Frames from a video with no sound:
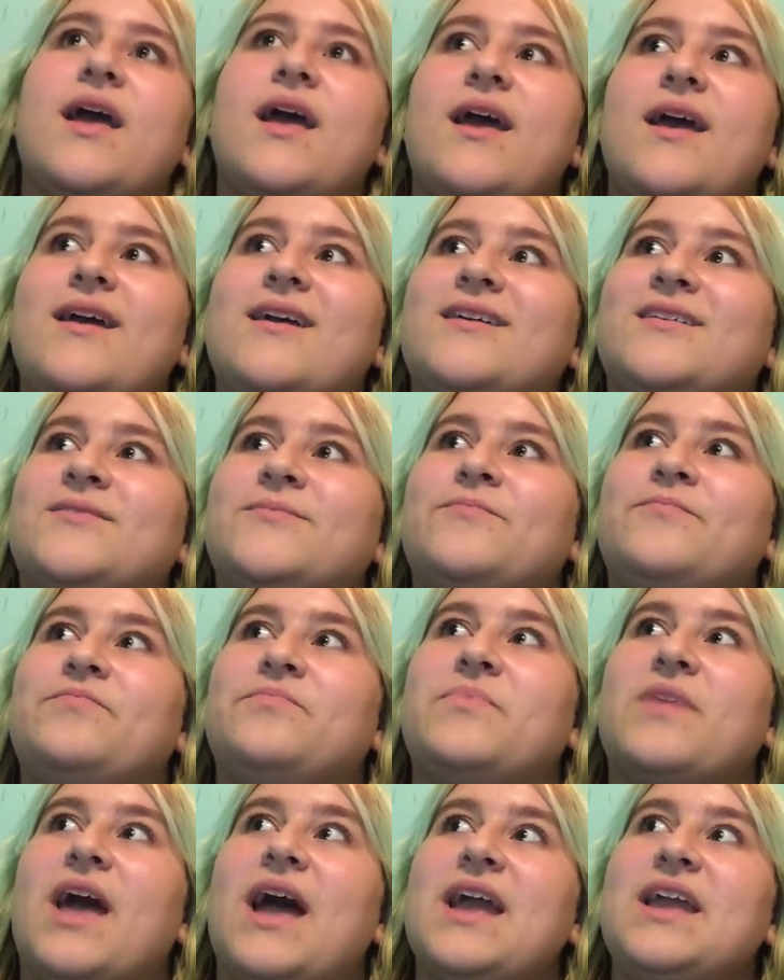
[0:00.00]
And
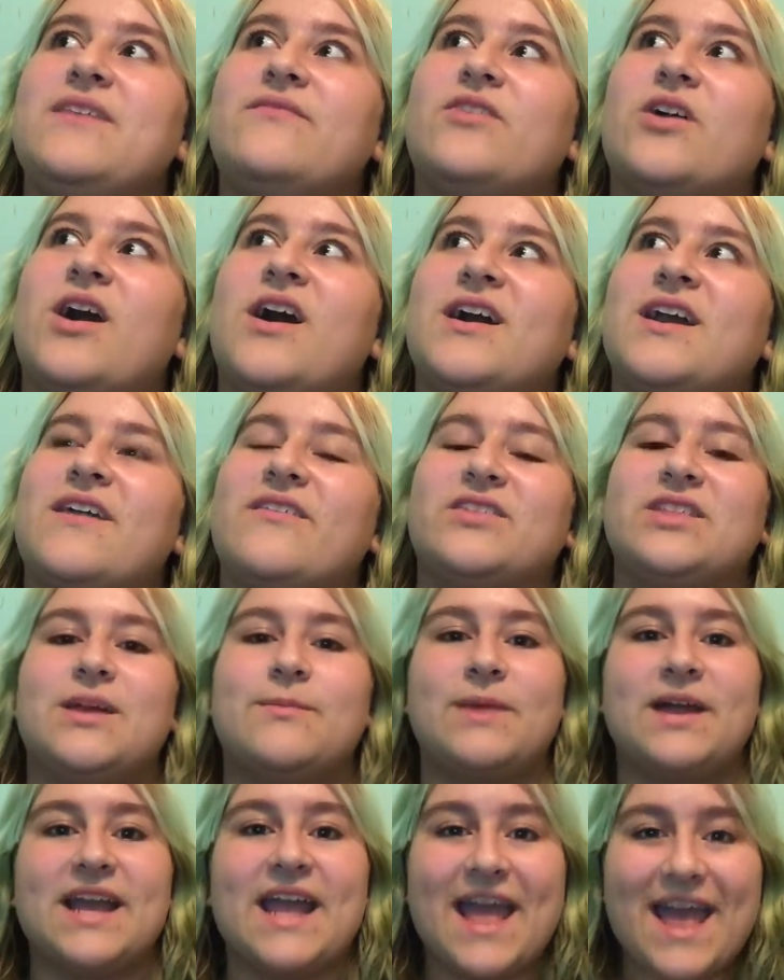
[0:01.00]
I give her a hug and everything.
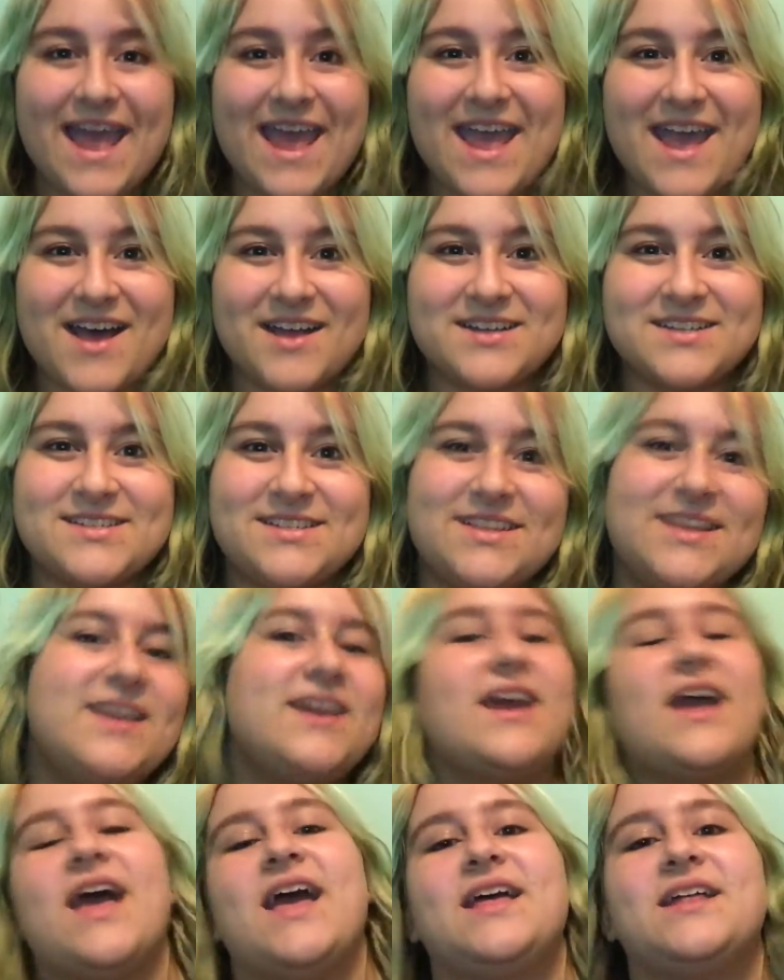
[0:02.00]
I'm like, hey, Elsie.
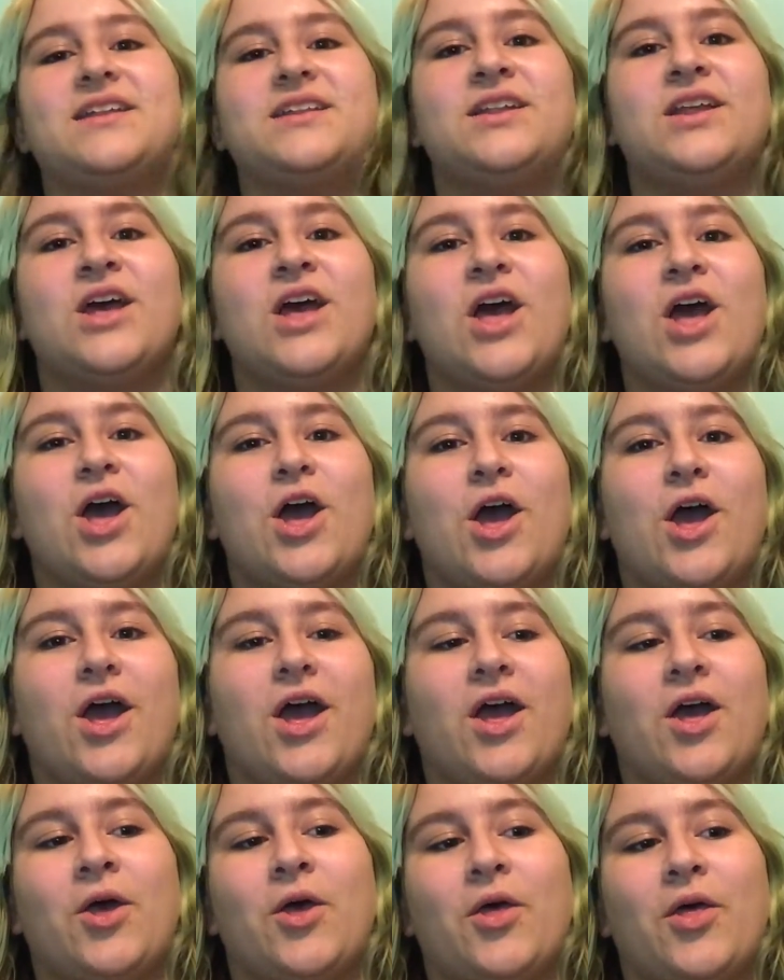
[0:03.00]
And
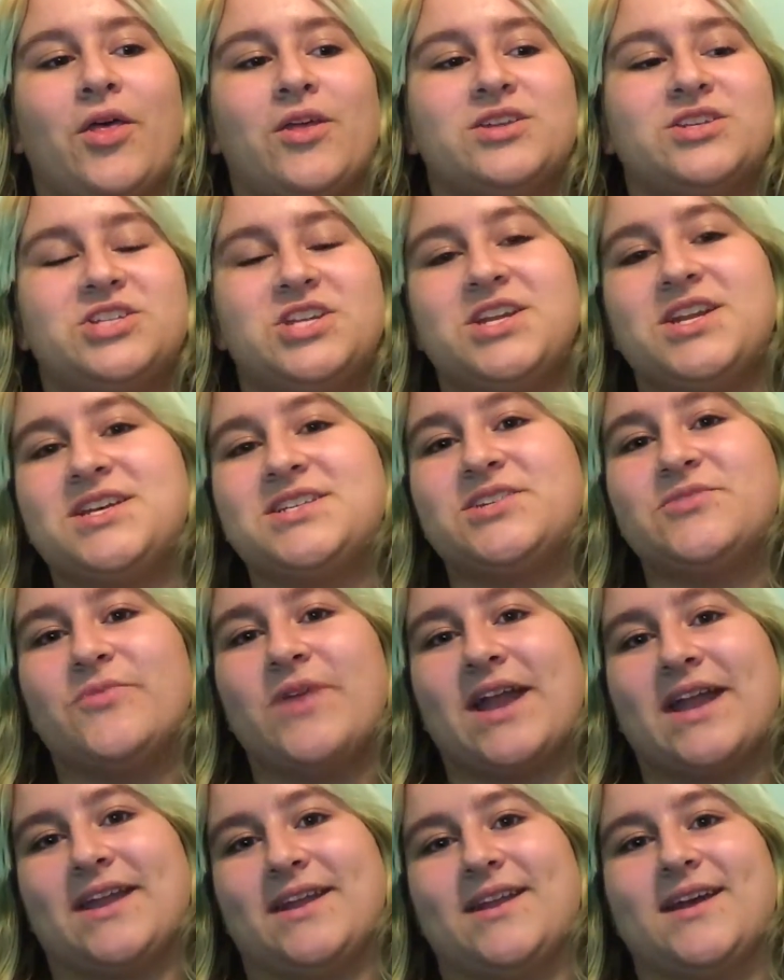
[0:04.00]
she doesn't
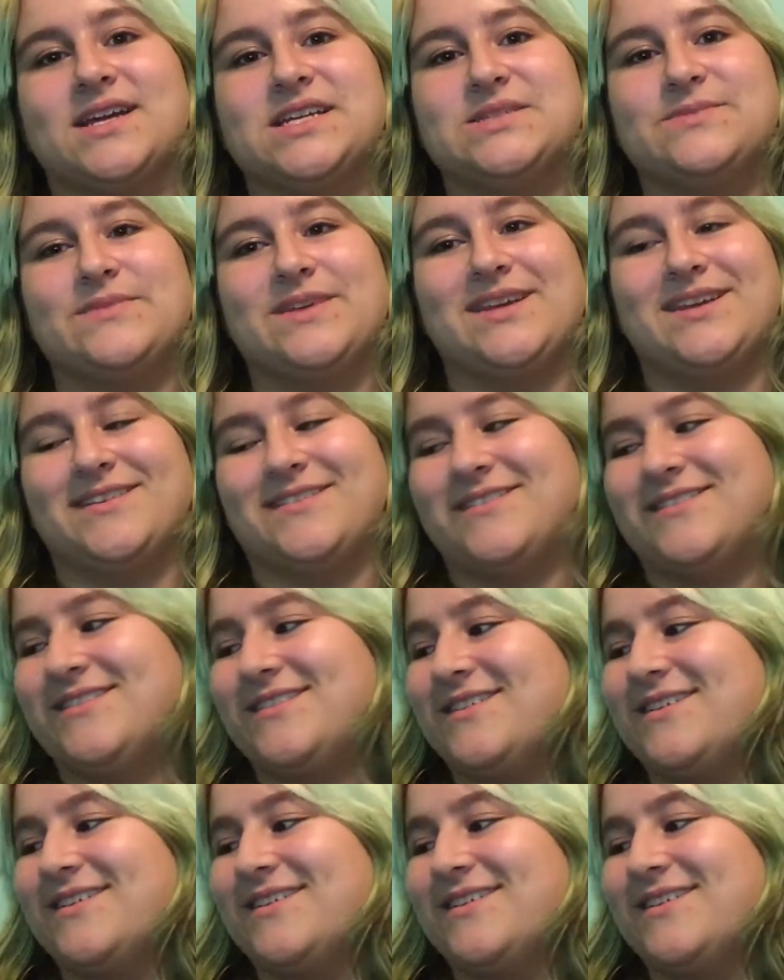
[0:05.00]
recognize me.